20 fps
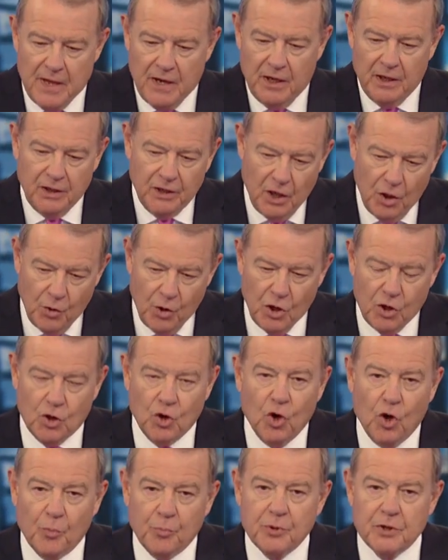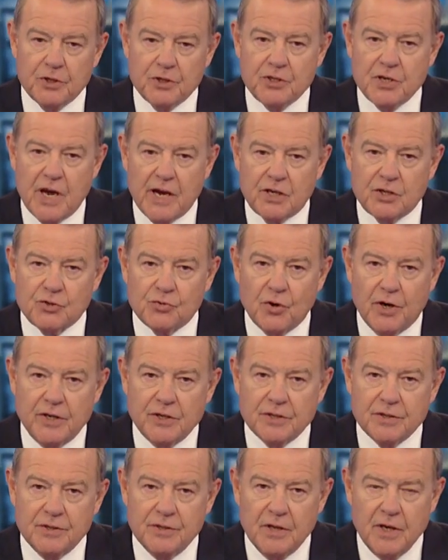a lower corporate tax rate,